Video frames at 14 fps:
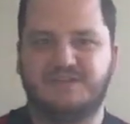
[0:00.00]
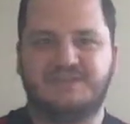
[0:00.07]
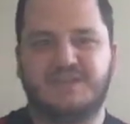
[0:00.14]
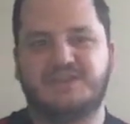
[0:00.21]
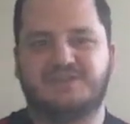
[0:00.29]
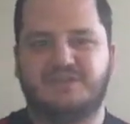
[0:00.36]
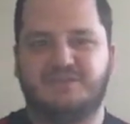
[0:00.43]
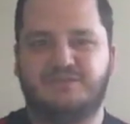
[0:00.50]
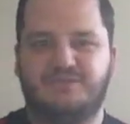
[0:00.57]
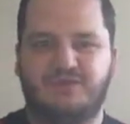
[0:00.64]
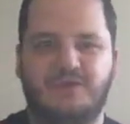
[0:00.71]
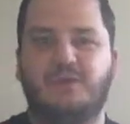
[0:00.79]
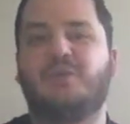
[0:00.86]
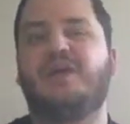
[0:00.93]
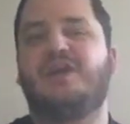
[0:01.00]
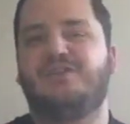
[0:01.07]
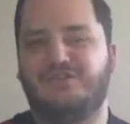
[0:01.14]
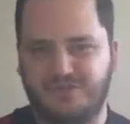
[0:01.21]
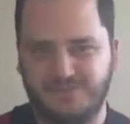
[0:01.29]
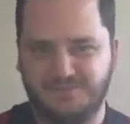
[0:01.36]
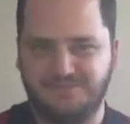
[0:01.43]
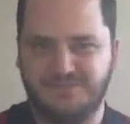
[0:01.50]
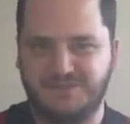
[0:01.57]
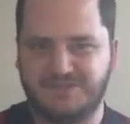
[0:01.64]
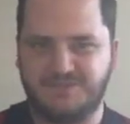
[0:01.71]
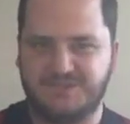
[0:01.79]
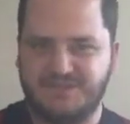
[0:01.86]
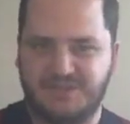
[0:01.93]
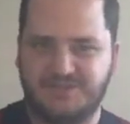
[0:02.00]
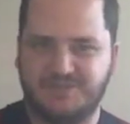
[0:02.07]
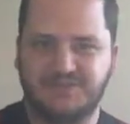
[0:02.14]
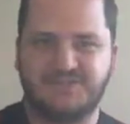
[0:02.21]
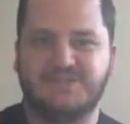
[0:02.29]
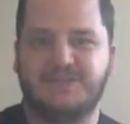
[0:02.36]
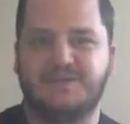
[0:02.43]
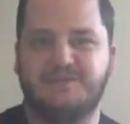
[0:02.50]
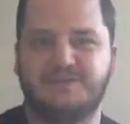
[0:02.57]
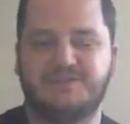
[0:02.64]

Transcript: it's actually far away from this particular scheme.